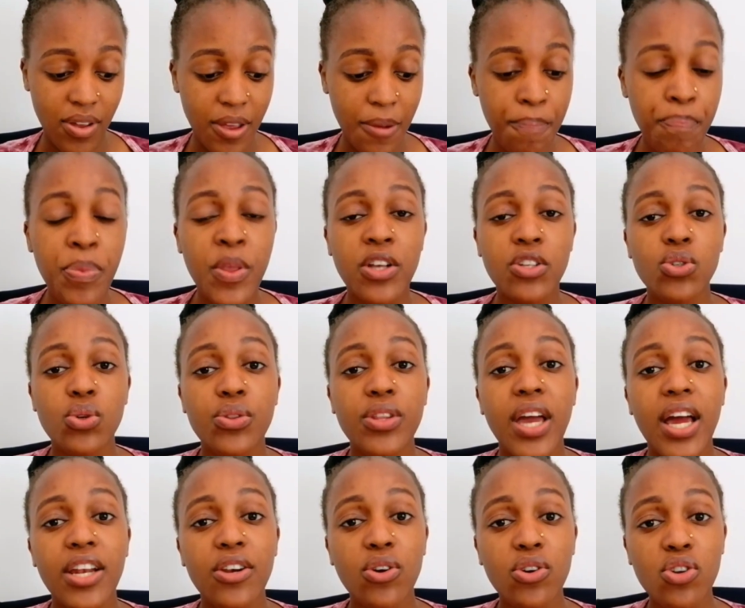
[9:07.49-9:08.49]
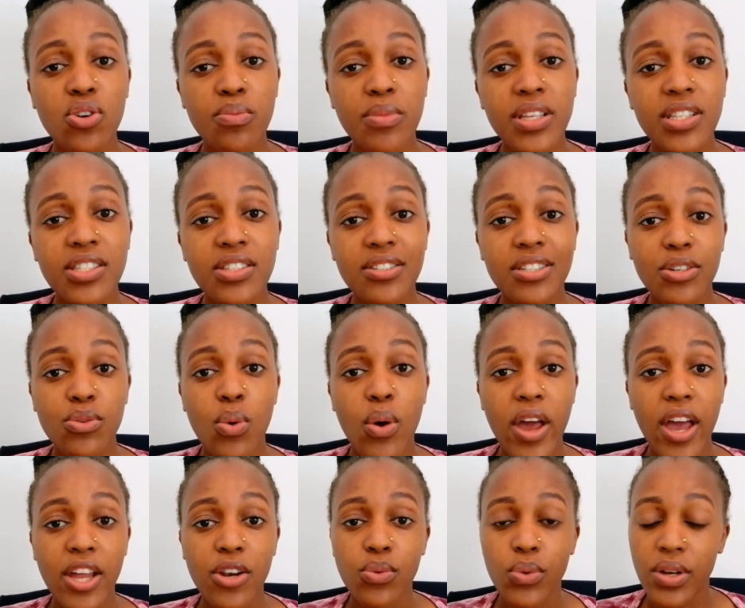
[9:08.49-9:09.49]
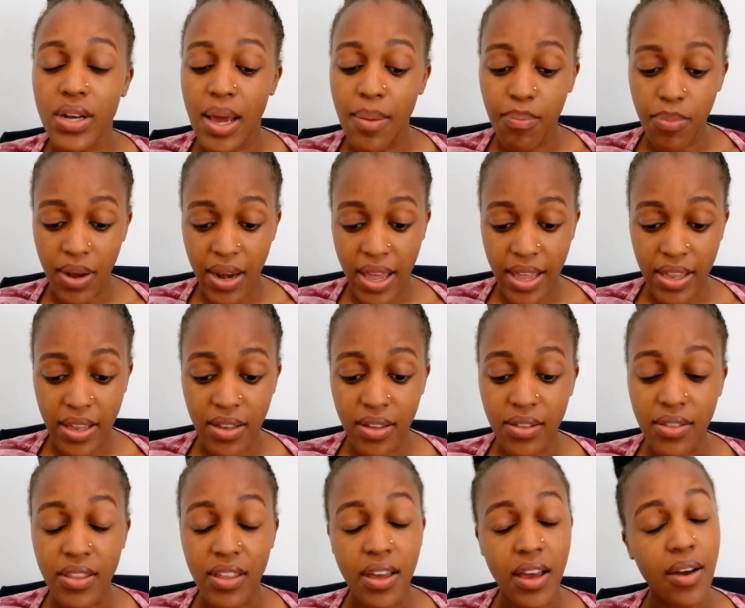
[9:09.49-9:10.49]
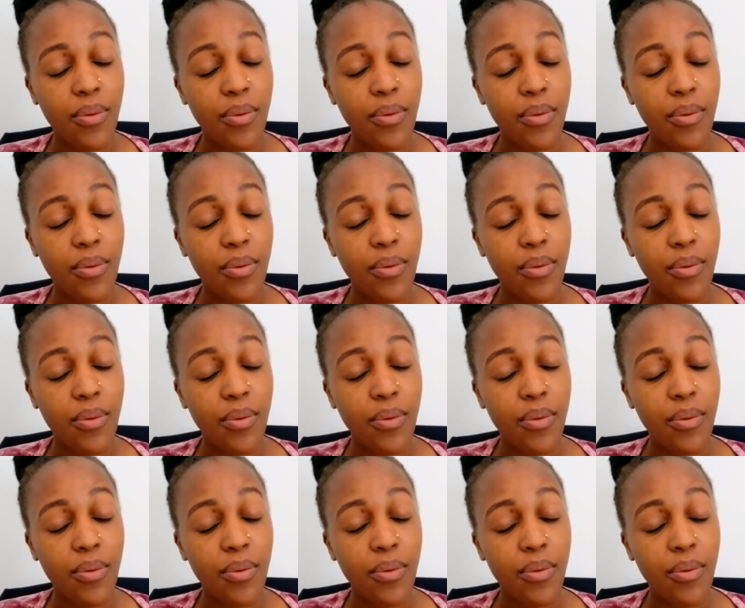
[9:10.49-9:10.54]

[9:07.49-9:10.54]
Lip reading: Okay, so there are documents required when applying,